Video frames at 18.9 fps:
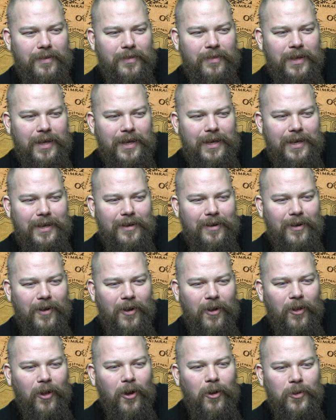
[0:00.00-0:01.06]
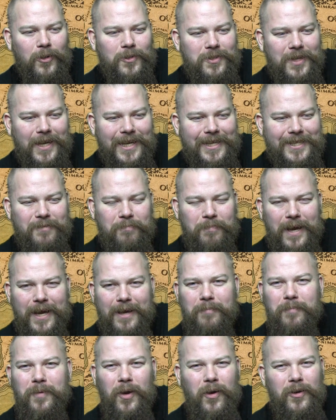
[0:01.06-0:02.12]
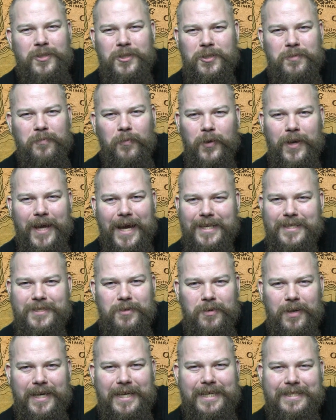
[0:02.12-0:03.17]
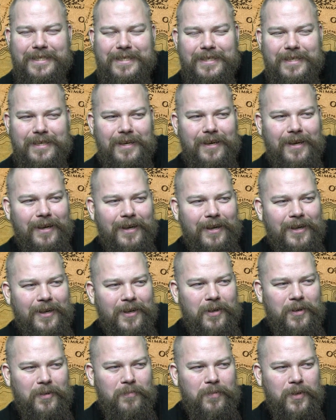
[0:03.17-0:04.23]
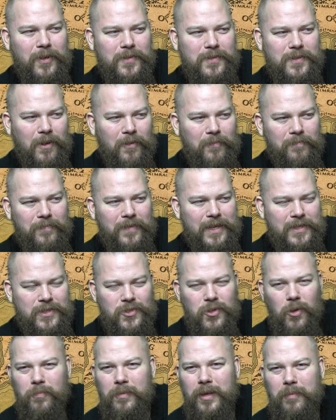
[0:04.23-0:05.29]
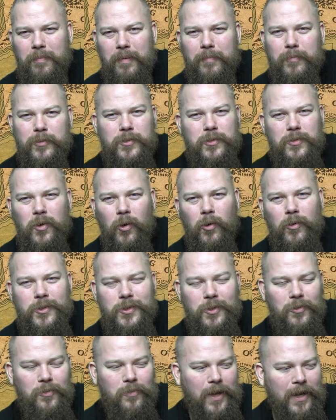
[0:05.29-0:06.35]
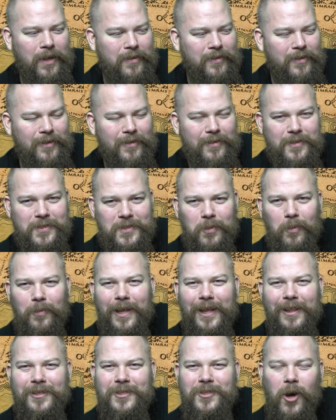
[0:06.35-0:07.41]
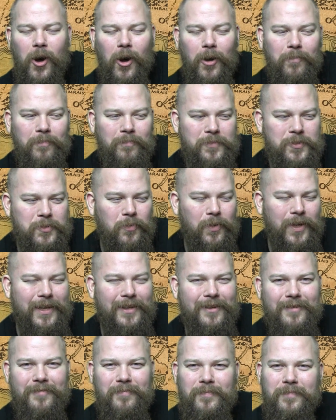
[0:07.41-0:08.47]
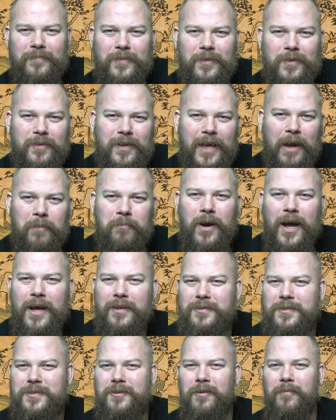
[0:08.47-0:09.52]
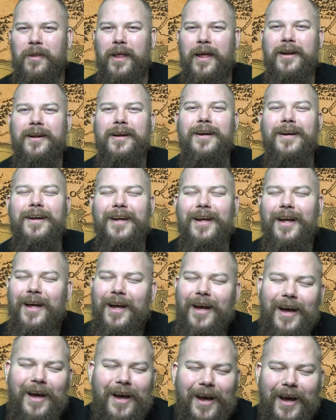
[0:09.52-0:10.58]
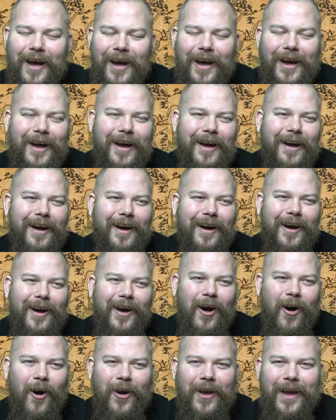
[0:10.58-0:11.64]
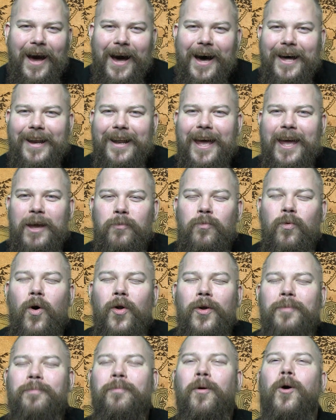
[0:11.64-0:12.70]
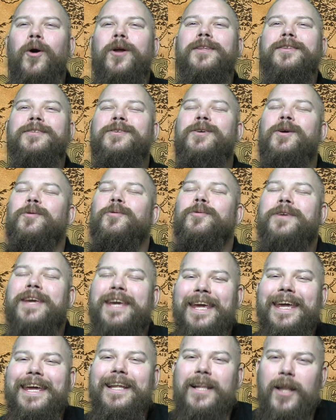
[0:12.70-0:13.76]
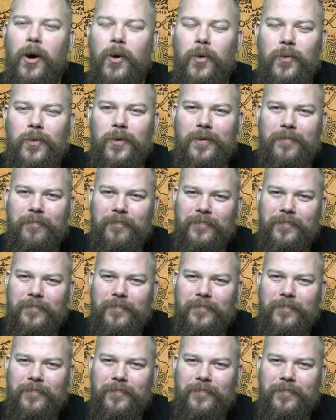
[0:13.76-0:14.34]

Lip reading: I got to eat a bit, but I just forget to eat, because there's so many people to talk to and so little time between game rounds and stuff like that. I had a 1.2 kilo